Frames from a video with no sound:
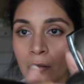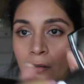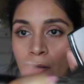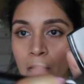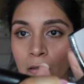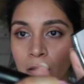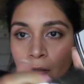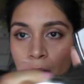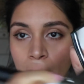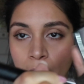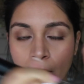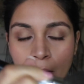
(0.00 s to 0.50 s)

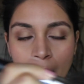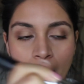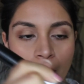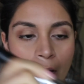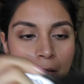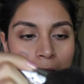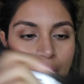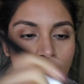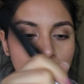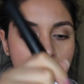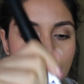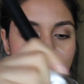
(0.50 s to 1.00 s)
and
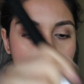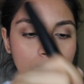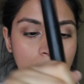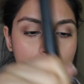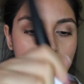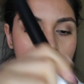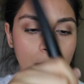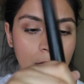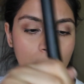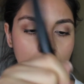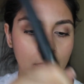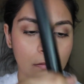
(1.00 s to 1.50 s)
then
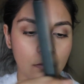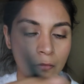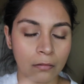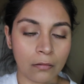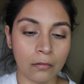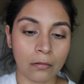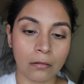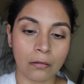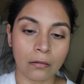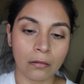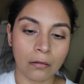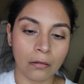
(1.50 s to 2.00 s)

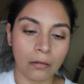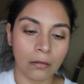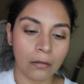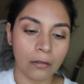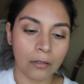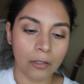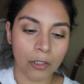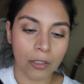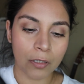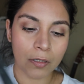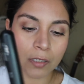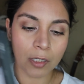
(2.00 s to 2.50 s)

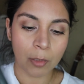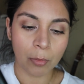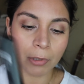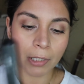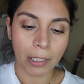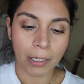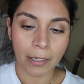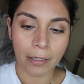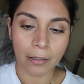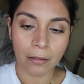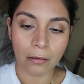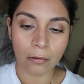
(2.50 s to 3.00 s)
just
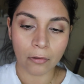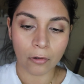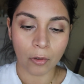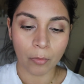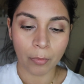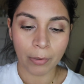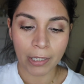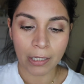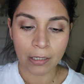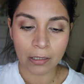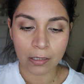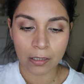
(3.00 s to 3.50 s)
apply a little
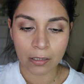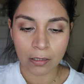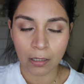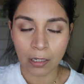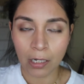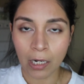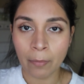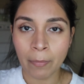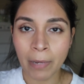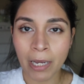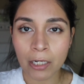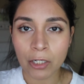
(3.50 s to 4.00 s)
bit.
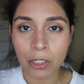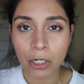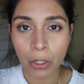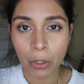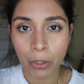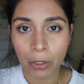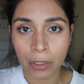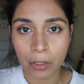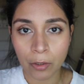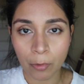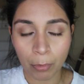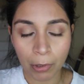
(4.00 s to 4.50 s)
And I'm actually
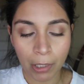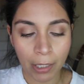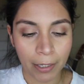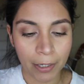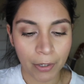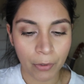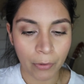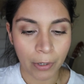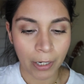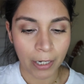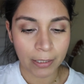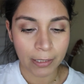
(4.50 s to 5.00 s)
going to apply
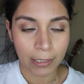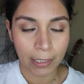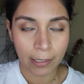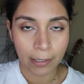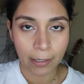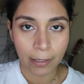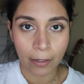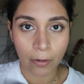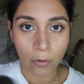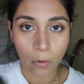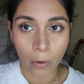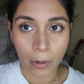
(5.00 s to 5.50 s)
it where I tend
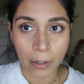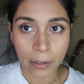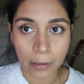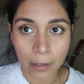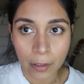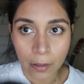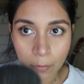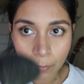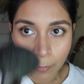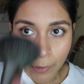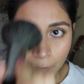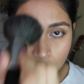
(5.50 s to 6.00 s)
to get oily
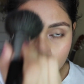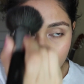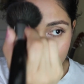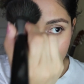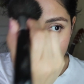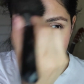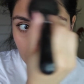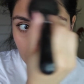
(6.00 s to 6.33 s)
the most, so